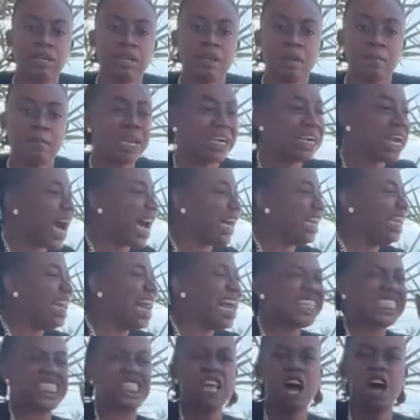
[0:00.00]
Because
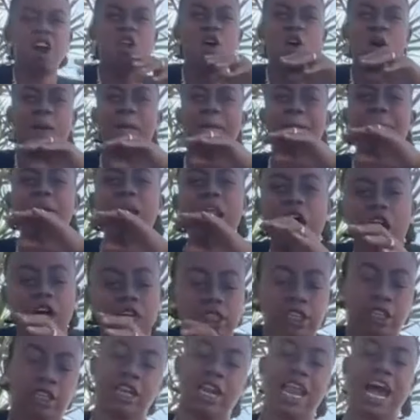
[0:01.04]
this don't look blood
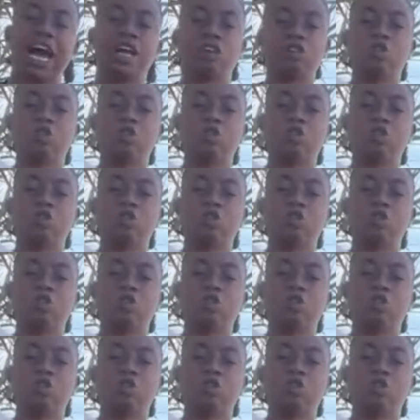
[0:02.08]
clot